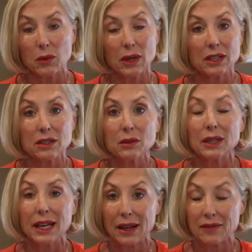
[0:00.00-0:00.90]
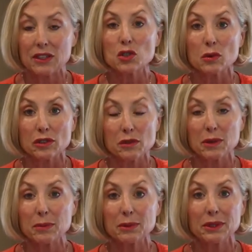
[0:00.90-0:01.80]
way to do it. Have visuals.
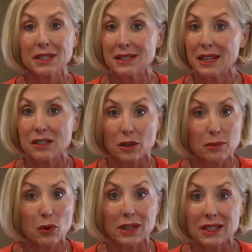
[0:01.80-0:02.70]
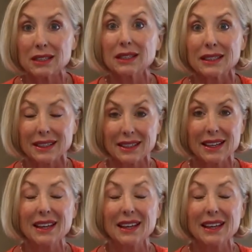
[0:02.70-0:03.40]
People these days are point and click.